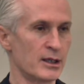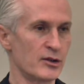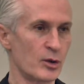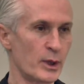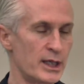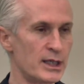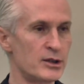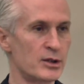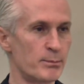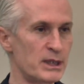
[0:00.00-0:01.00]
So we need
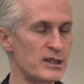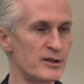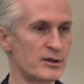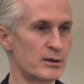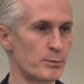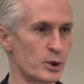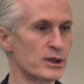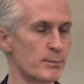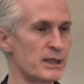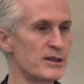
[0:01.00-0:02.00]
to put
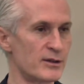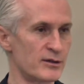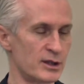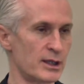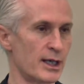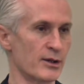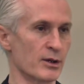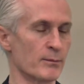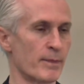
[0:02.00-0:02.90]
the pieces together.